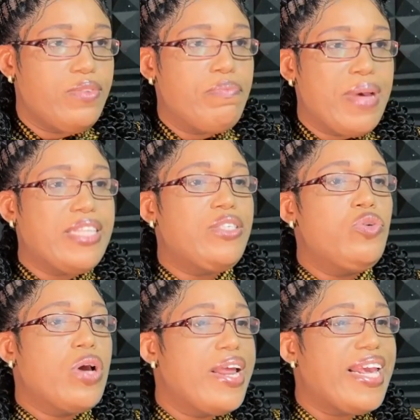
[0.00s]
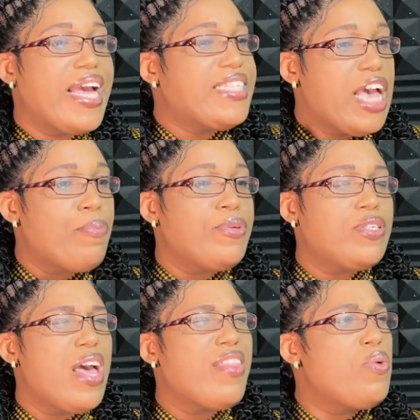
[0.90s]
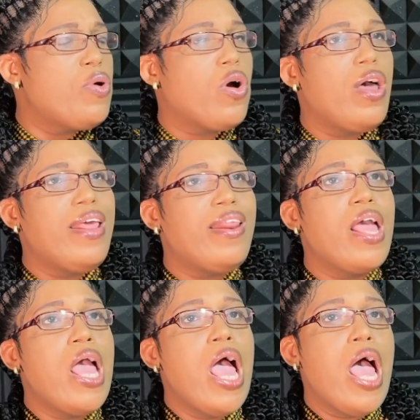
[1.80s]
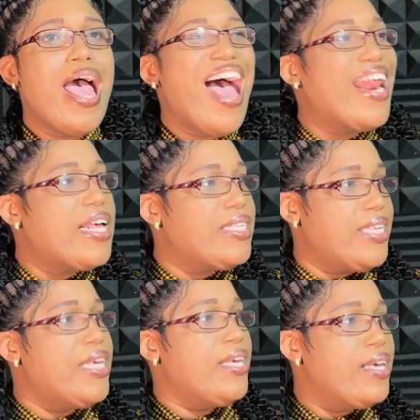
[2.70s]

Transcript: But you can get herpes. I think we call it adancy.